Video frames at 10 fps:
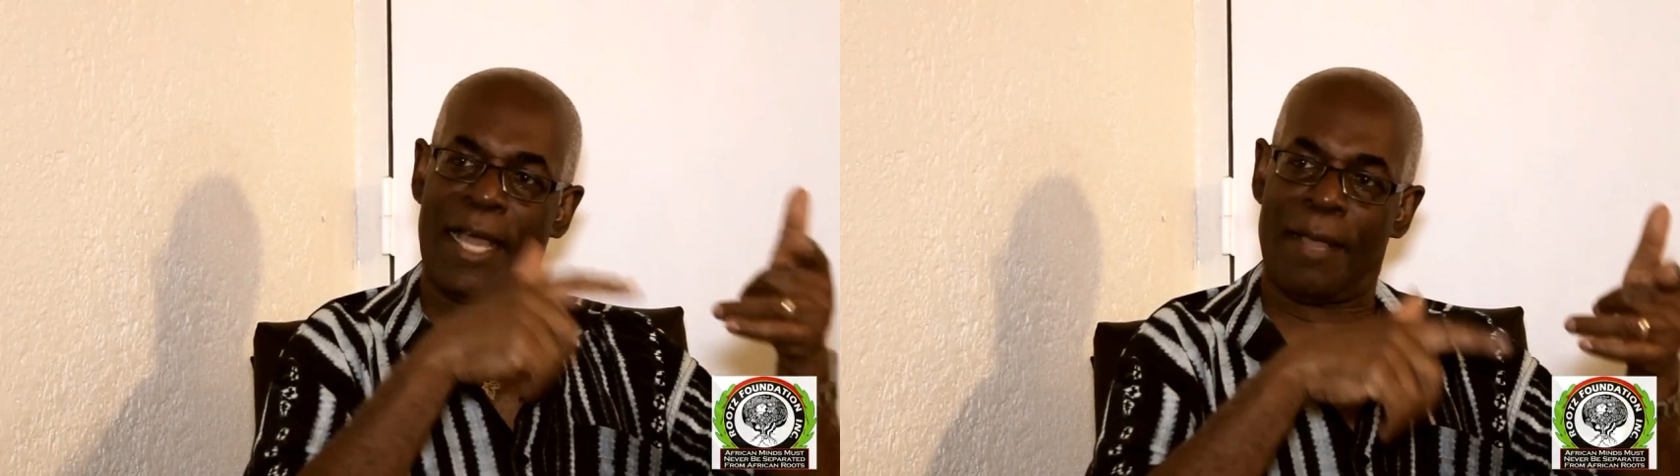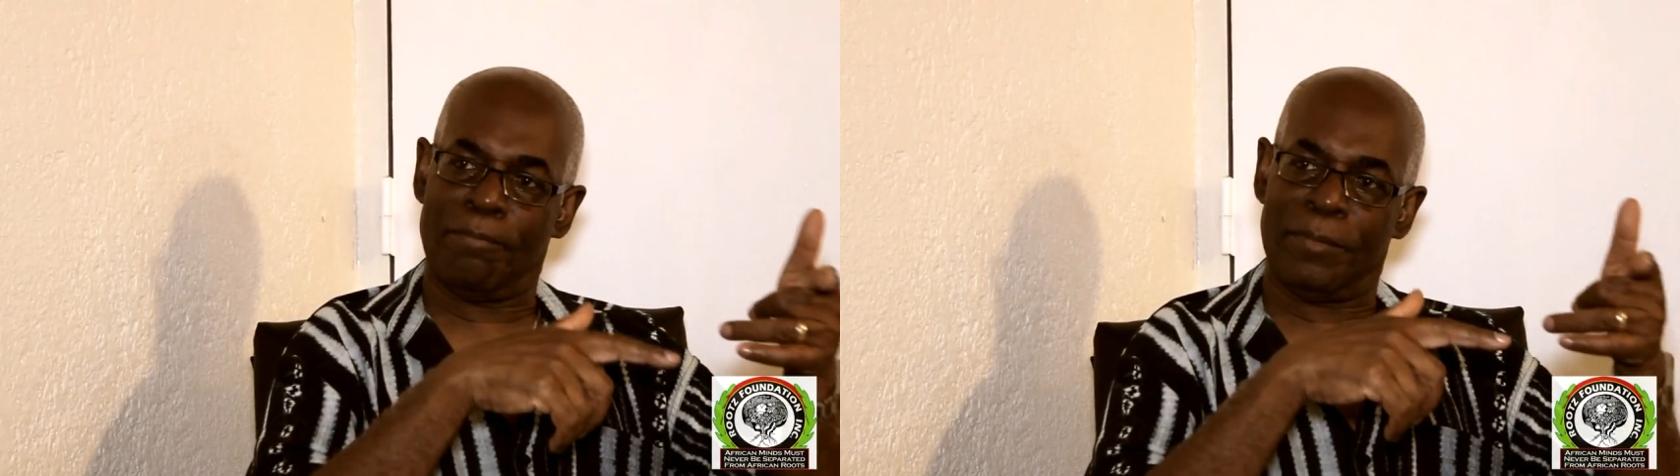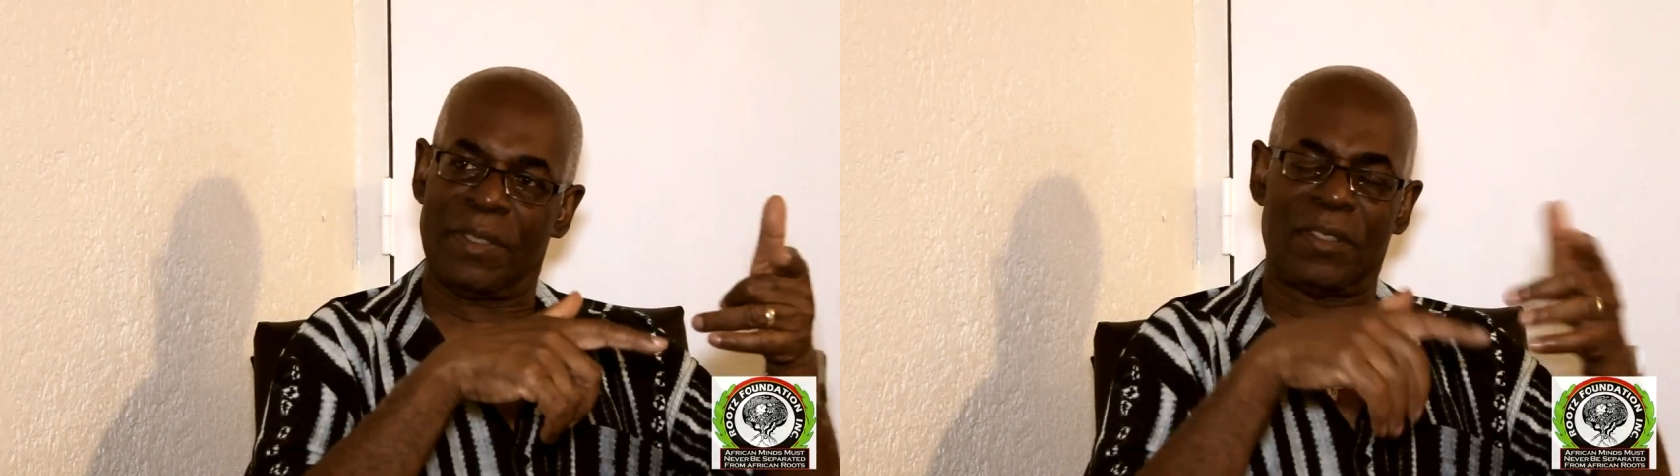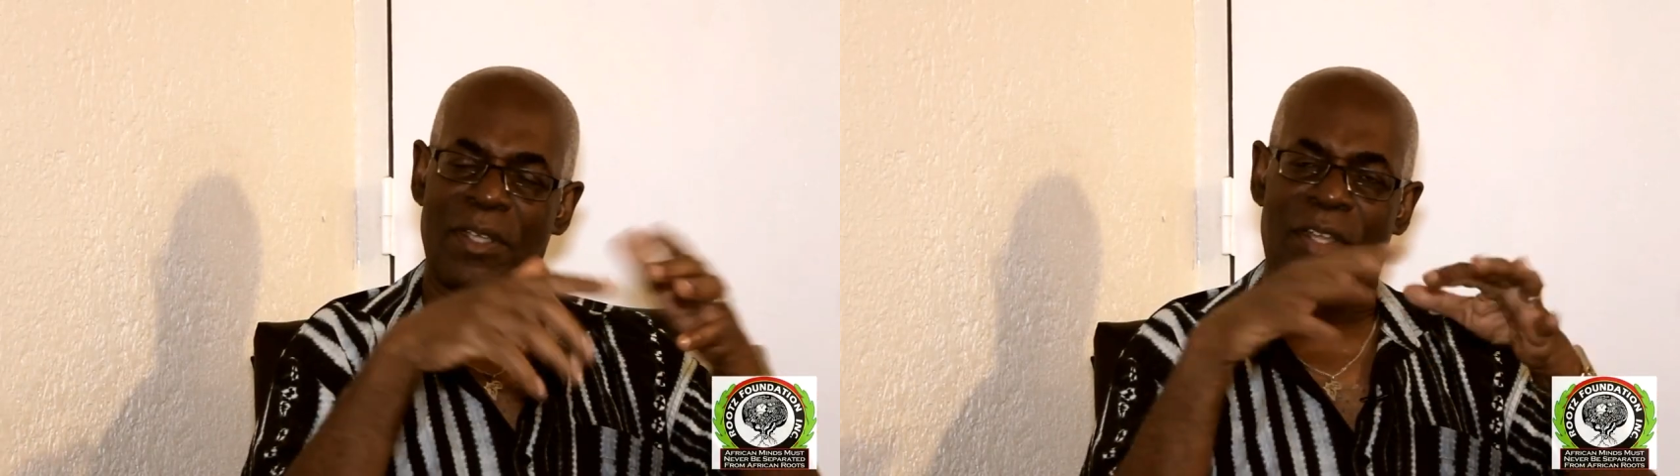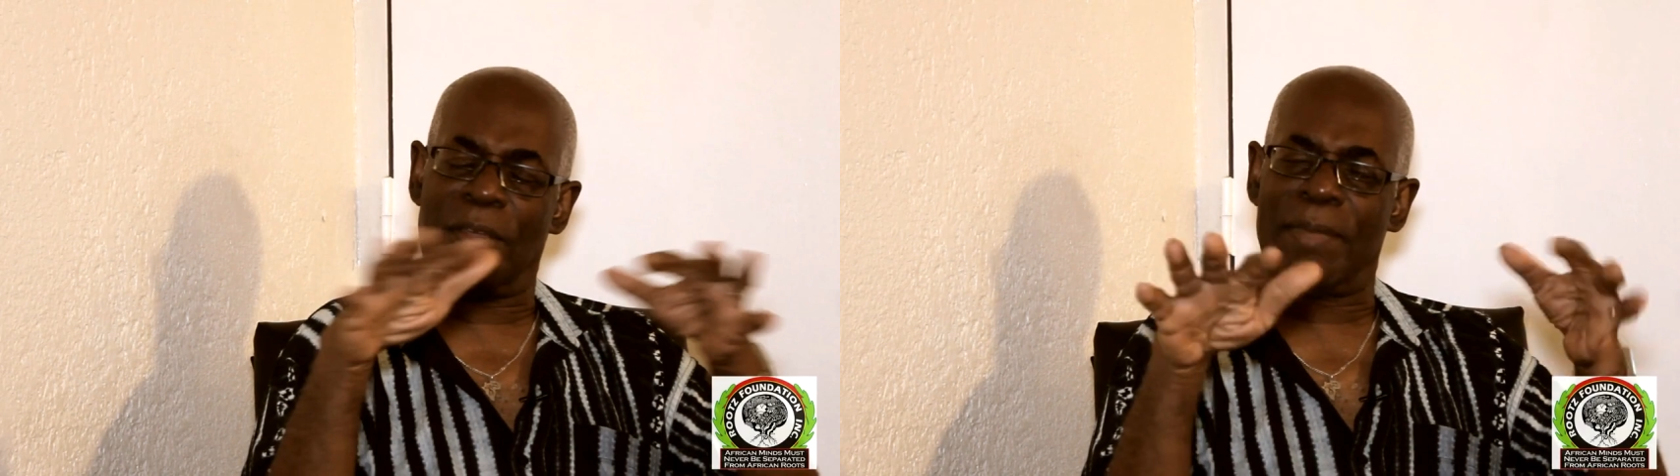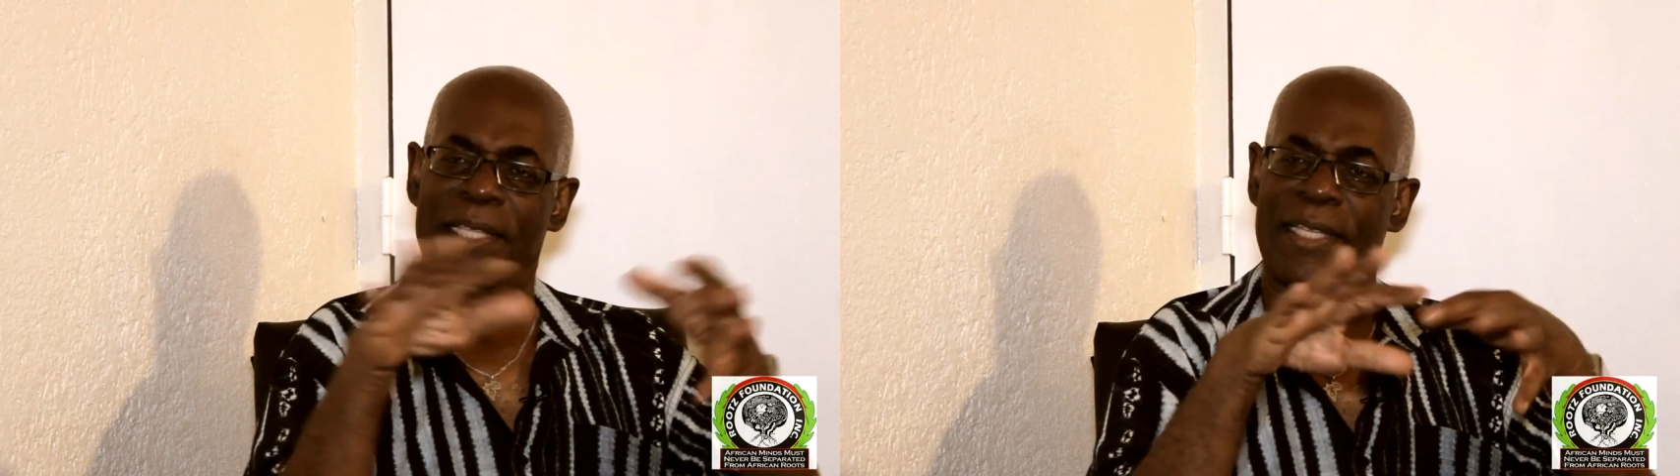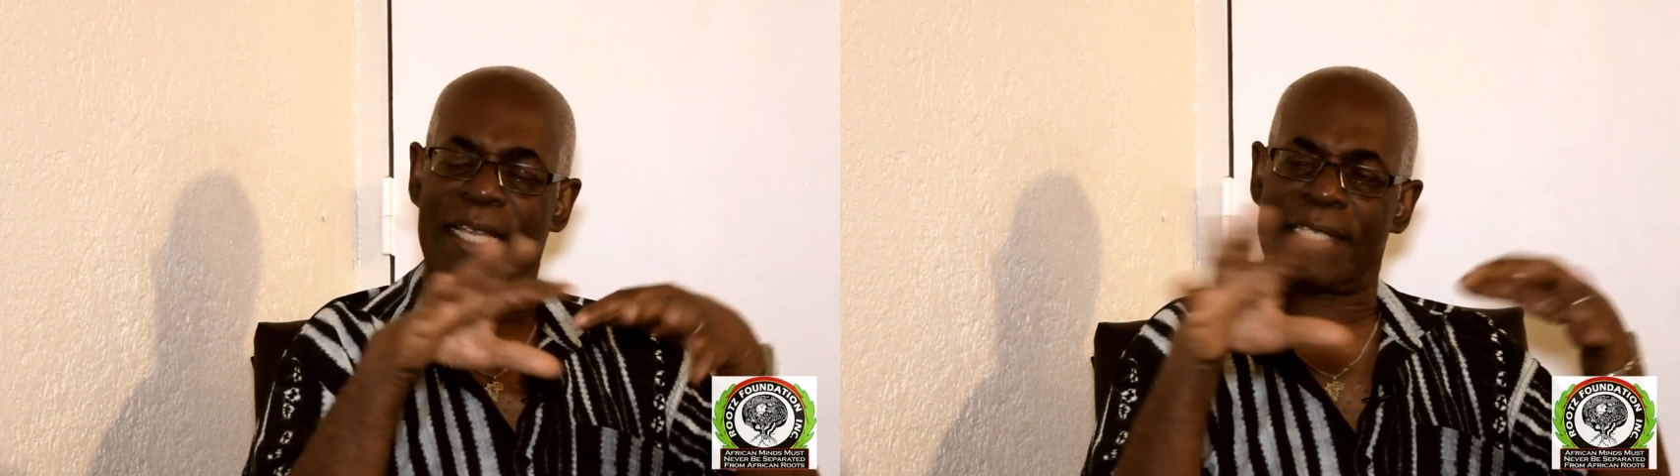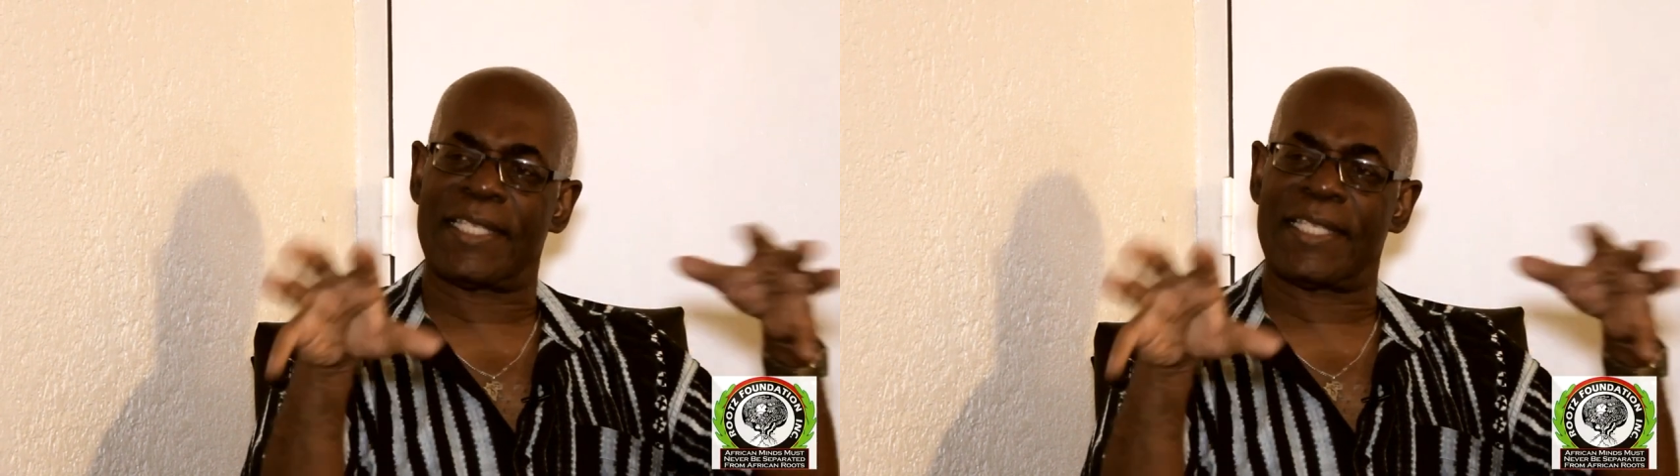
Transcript: happened, documented